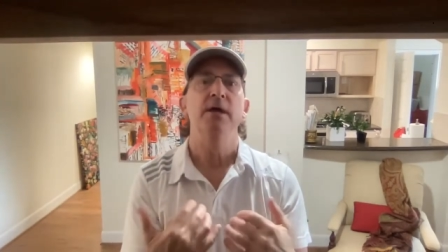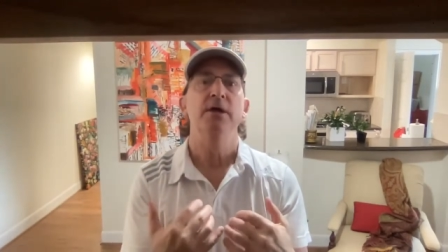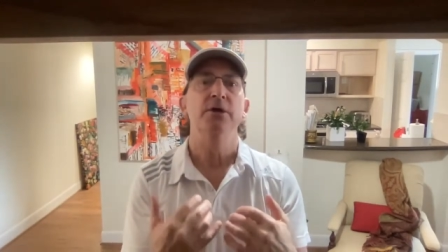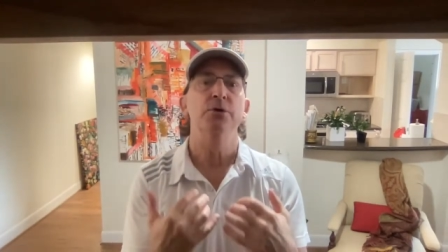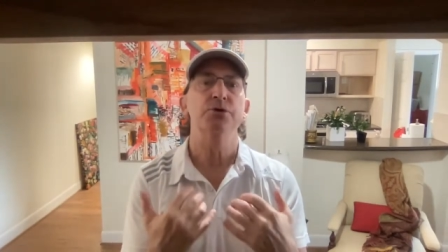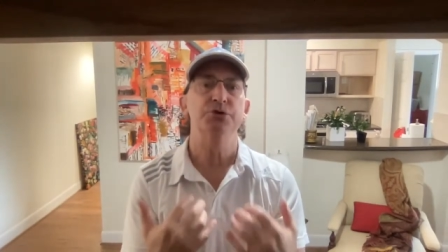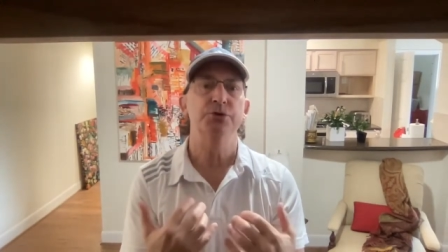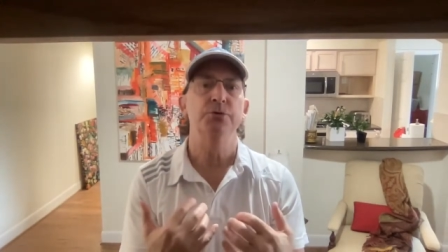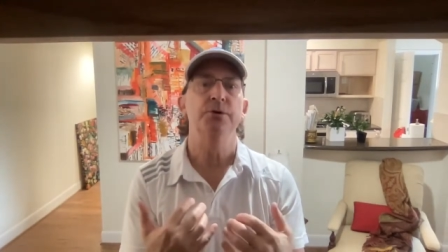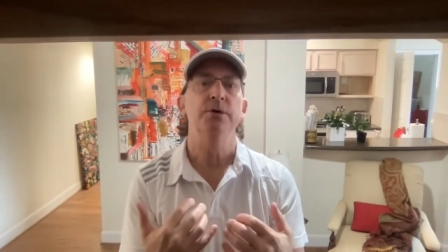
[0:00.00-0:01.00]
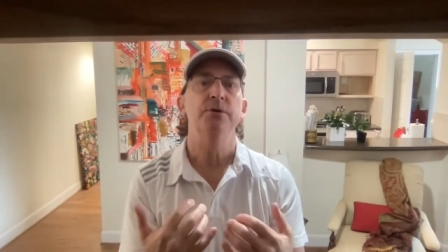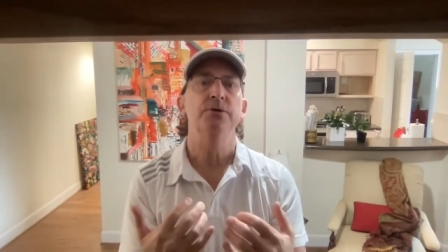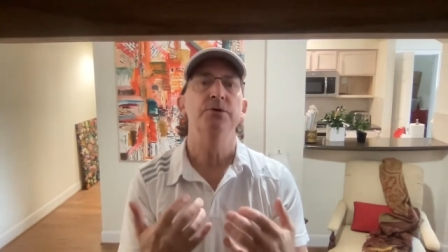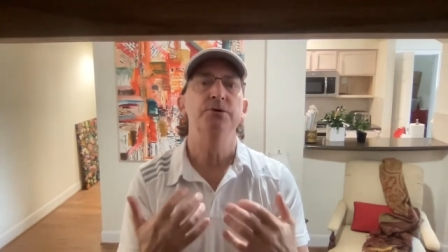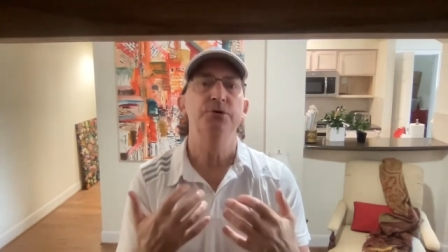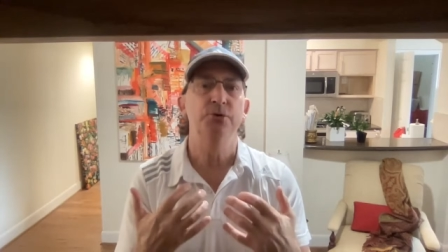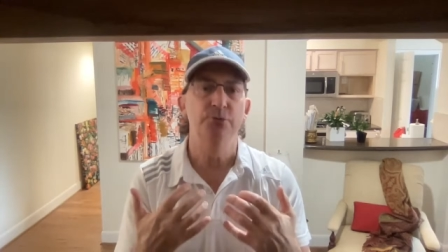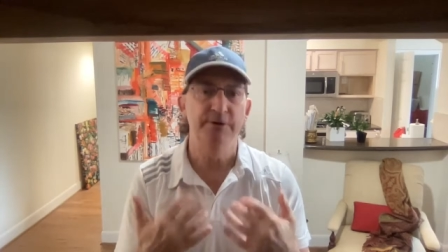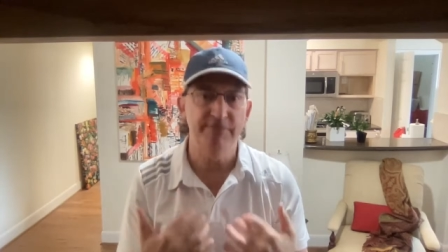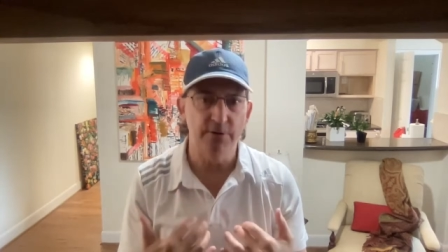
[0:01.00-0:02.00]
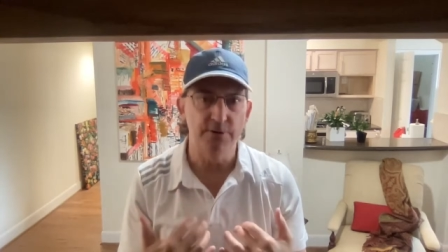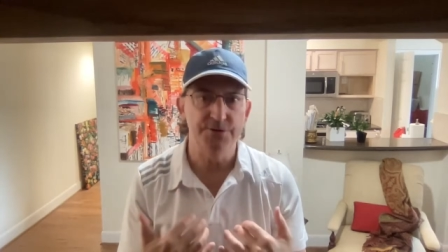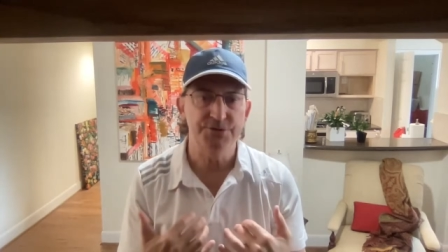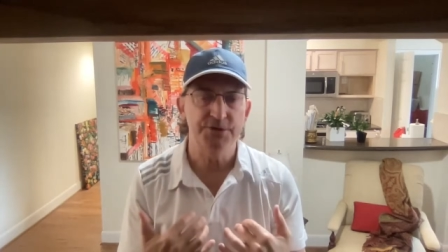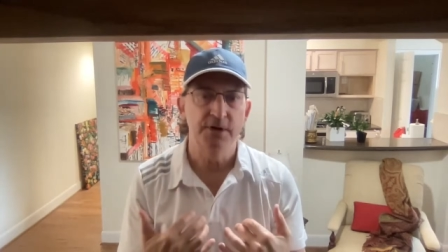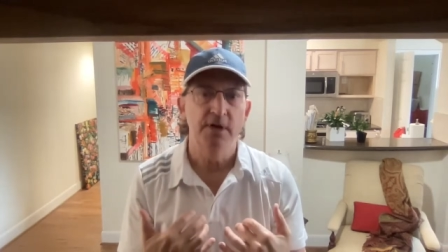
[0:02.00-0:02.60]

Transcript: He'll shoot two reverse.